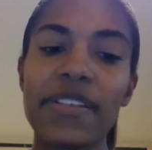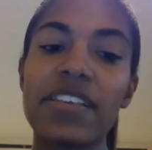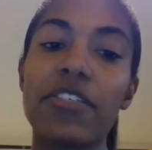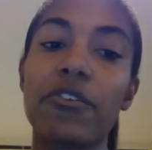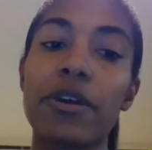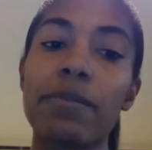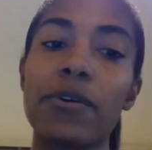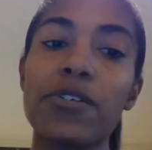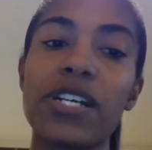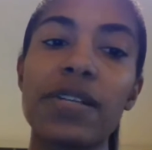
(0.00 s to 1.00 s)
Mimics the
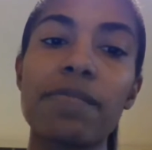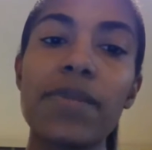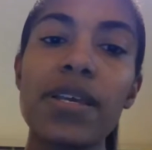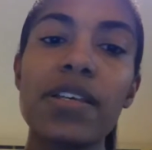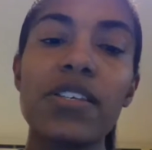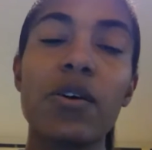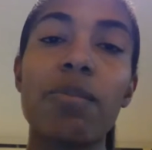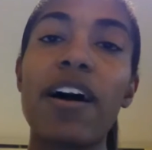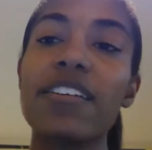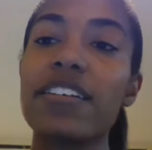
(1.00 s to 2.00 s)
throwing motion.
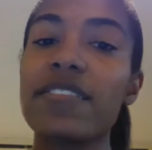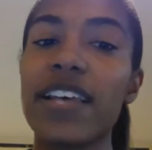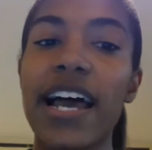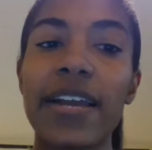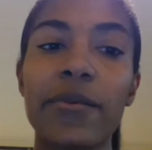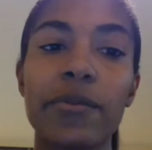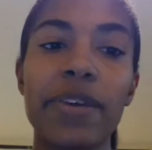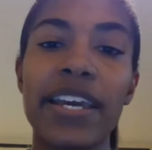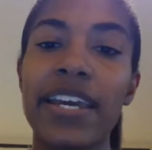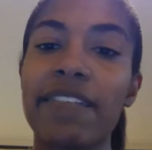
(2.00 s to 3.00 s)
So a positive
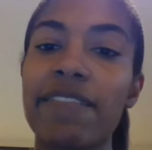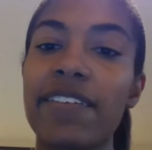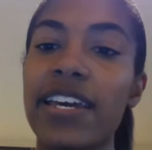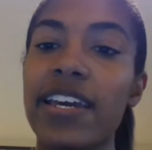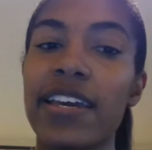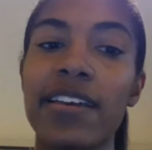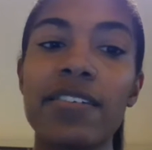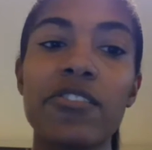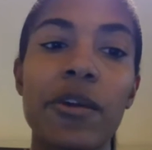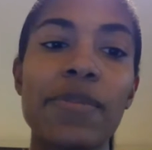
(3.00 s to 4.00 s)
sign would be if
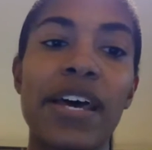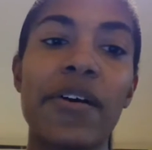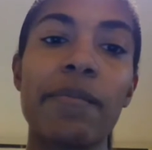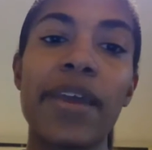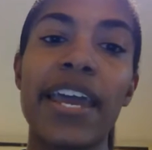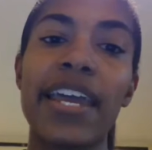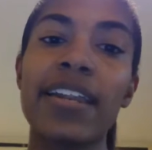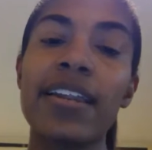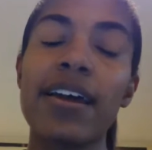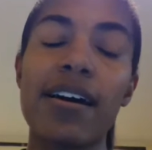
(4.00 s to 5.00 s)
he screams out in
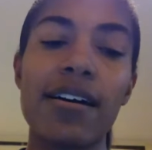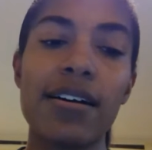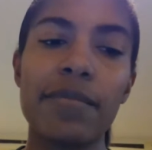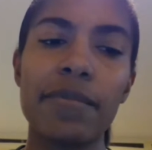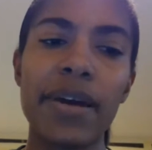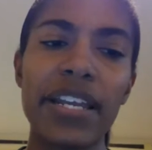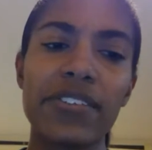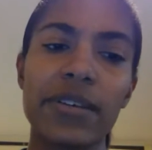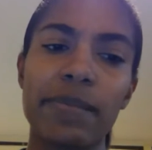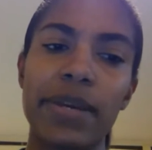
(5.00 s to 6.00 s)
pain. You
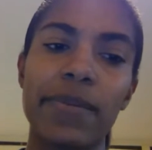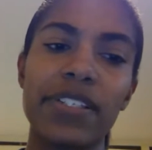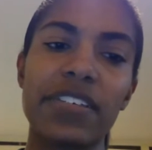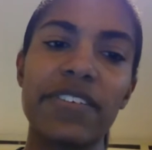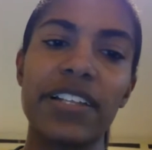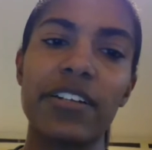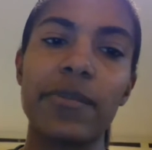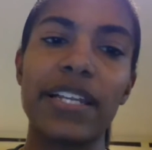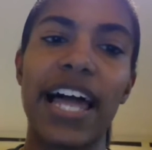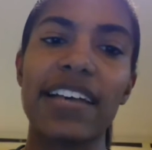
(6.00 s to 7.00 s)
might also be able to feel a
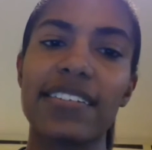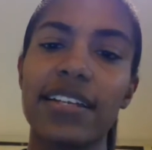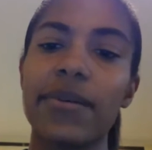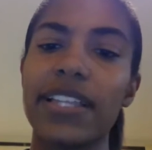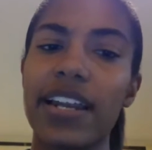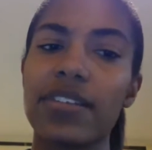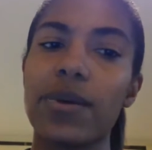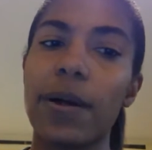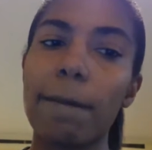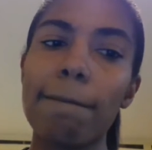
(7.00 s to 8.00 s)
little bit laxity with that
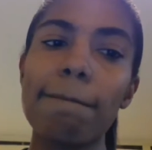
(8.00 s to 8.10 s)
as well.